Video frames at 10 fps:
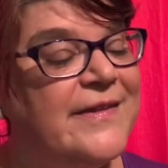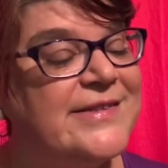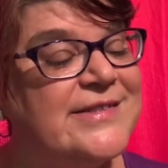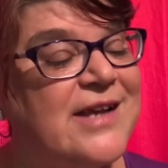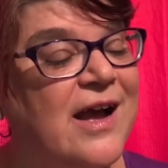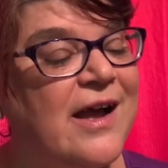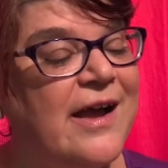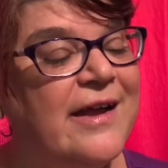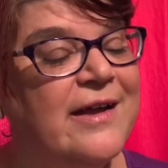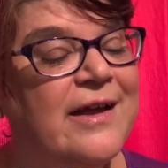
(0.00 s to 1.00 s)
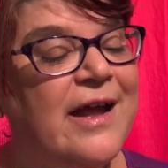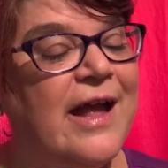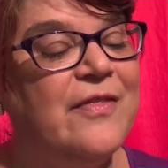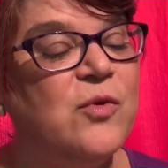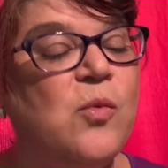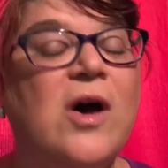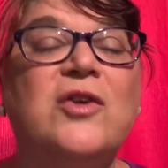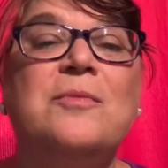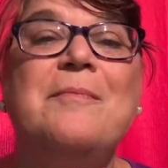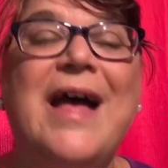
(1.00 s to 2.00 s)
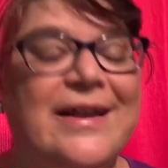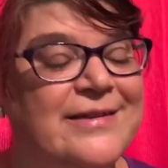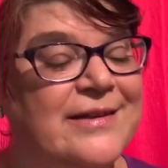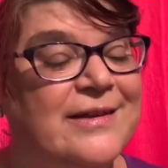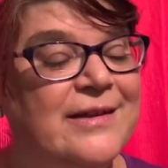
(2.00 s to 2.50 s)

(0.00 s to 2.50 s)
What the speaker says: sky and the water met,